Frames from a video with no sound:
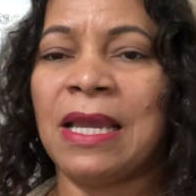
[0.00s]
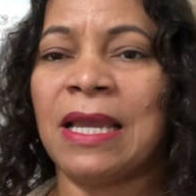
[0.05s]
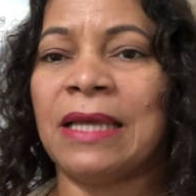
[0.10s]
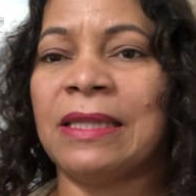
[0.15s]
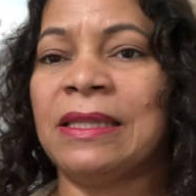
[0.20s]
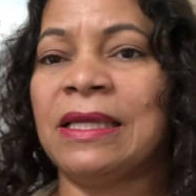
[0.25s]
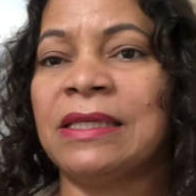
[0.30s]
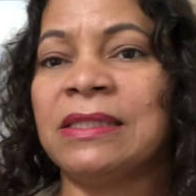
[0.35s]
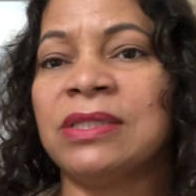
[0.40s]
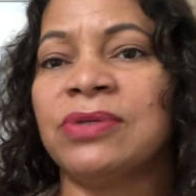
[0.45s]

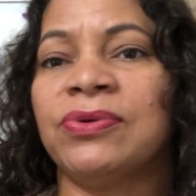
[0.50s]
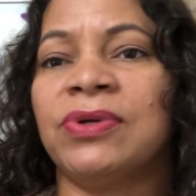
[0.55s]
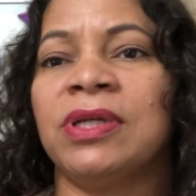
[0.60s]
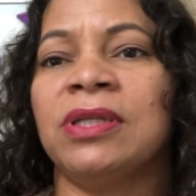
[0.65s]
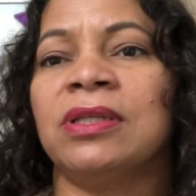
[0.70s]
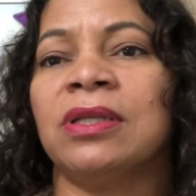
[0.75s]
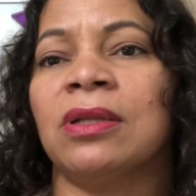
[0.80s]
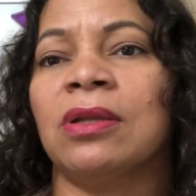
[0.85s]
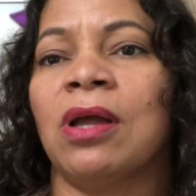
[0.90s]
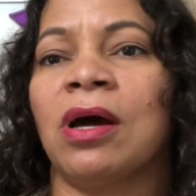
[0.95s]
And that's
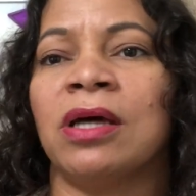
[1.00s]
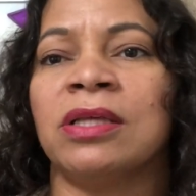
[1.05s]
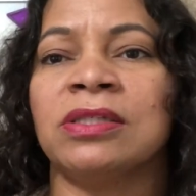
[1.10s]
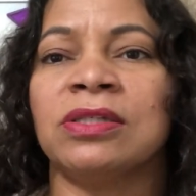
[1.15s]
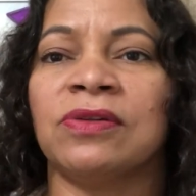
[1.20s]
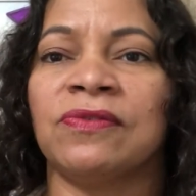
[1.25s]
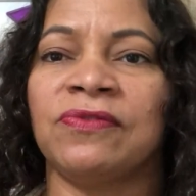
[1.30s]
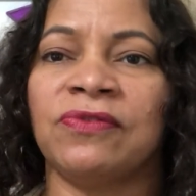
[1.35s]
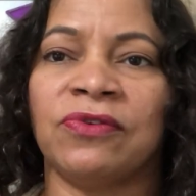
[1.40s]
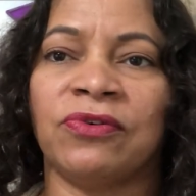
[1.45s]
create a
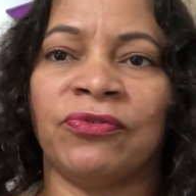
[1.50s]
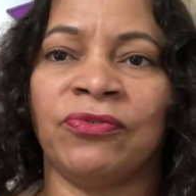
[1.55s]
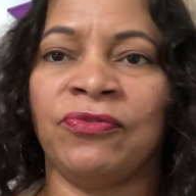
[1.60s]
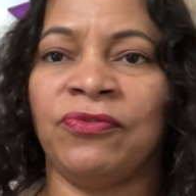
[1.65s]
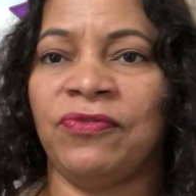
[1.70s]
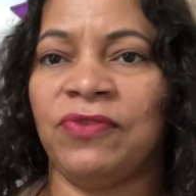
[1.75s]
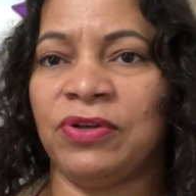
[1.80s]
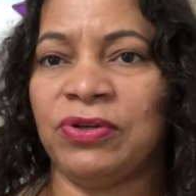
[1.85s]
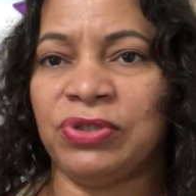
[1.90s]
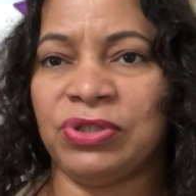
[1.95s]
lot of
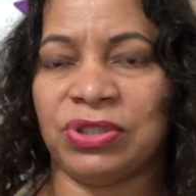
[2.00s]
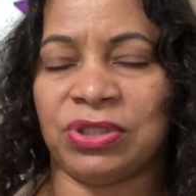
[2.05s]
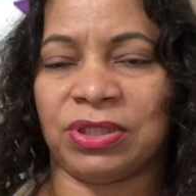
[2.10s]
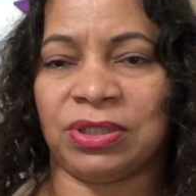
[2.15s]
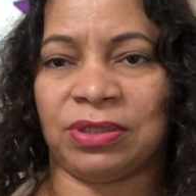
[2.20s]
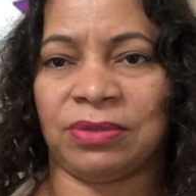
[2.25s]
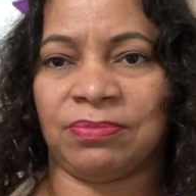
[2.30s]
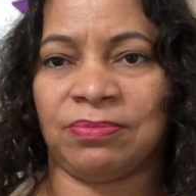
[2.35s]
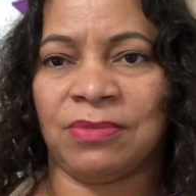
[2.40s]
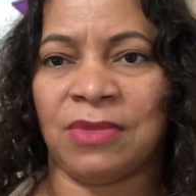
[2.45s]
confusion.
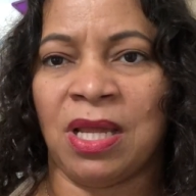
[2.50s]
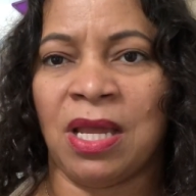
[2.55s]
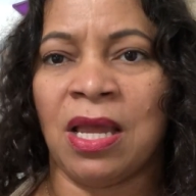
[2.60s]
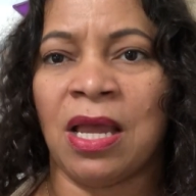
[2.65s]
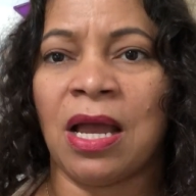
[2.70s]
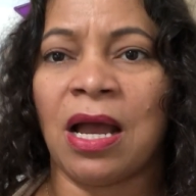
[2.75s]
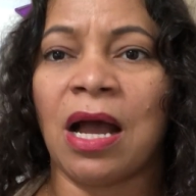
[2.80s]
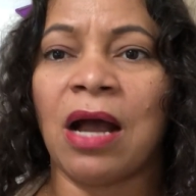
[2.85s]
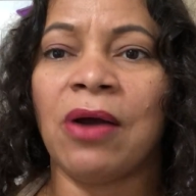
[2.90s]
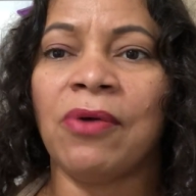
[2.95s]

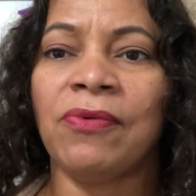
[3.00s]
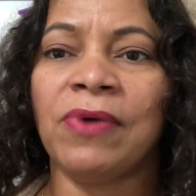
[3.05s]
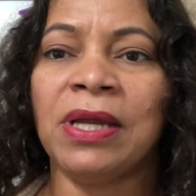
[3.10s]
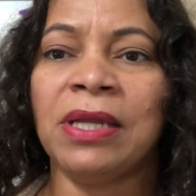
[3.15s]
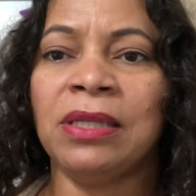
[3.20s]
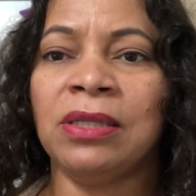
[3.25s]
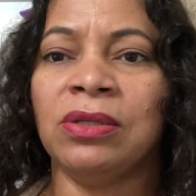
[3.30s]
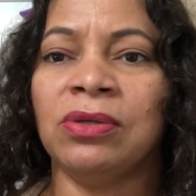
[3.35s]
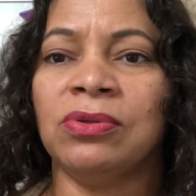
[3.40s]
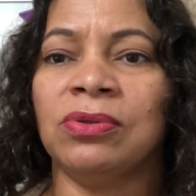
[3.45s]
How I
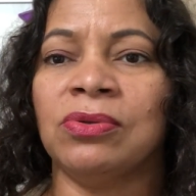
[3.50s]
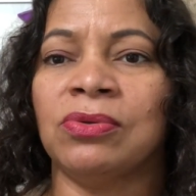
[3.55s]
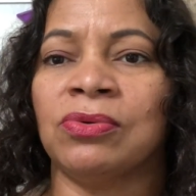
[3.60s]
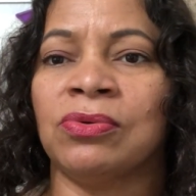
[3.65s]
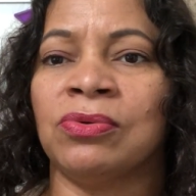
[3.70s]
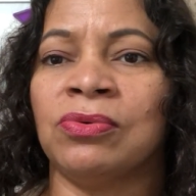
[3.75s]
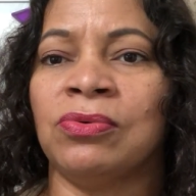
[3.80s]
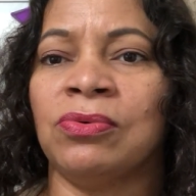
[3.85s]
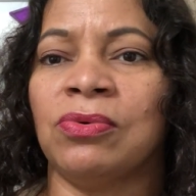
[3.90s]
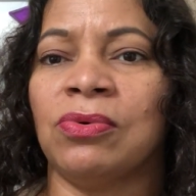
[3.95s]

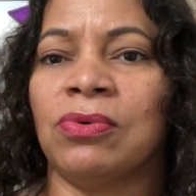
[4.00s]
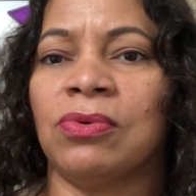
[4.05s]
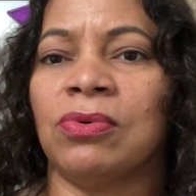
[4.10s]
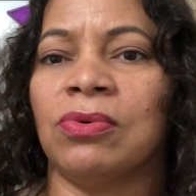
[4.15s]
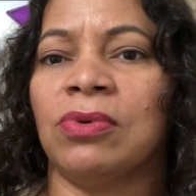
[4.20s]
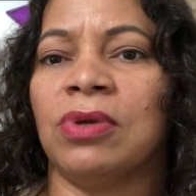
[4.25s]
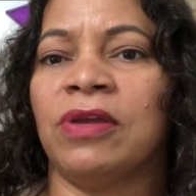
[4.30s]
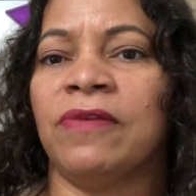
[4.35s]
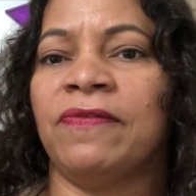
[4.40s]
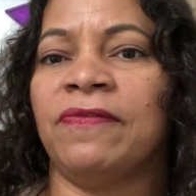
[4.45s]
know
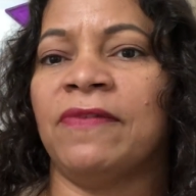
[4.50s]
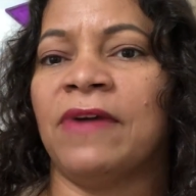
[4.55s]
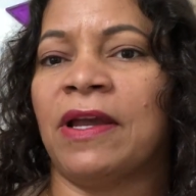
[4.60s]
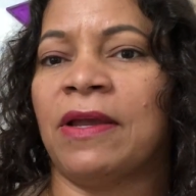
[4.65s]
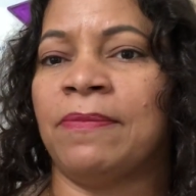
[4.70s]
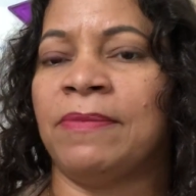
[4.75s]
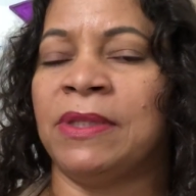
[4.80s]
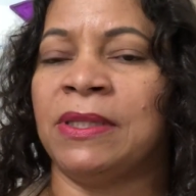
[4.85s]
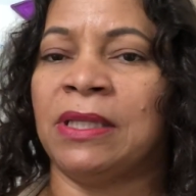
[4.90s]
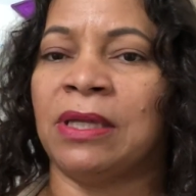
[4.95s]
if
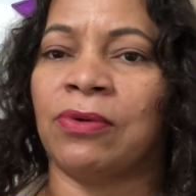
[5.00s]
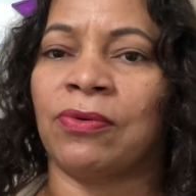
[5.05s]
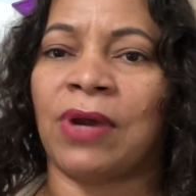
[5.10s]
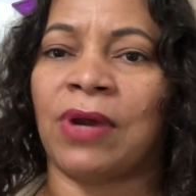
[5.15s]
I'm in the